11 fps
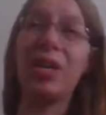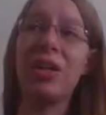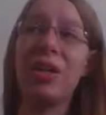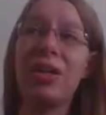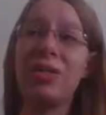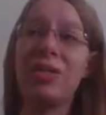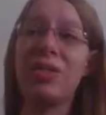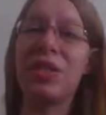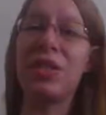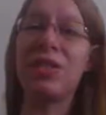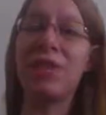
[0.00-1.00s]
are like the
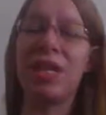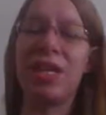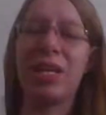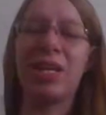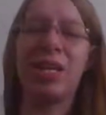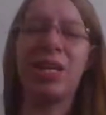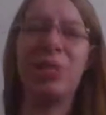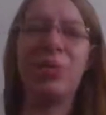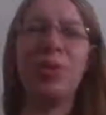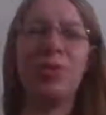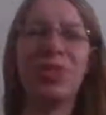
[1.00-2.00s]
start of like
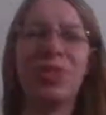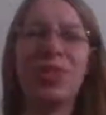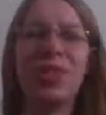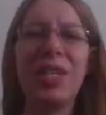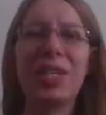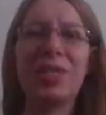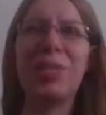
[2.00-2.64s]
Universe 6,